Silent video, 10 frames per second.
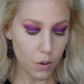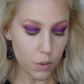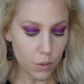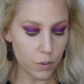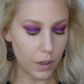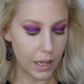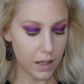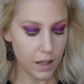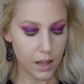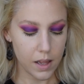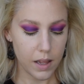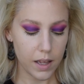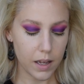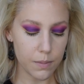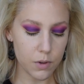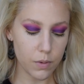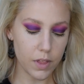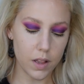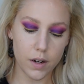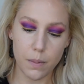Ooh, it comes
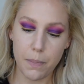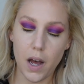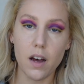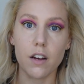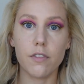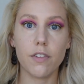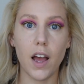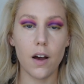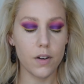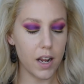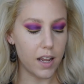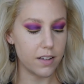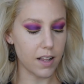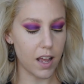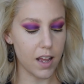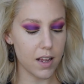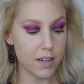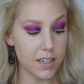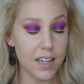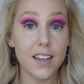with a little puff. How nice.
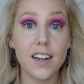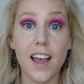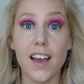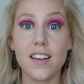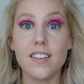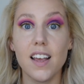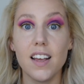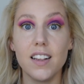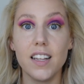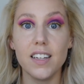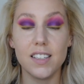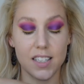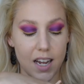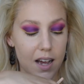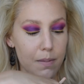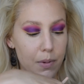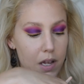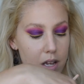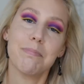And it has a lid top.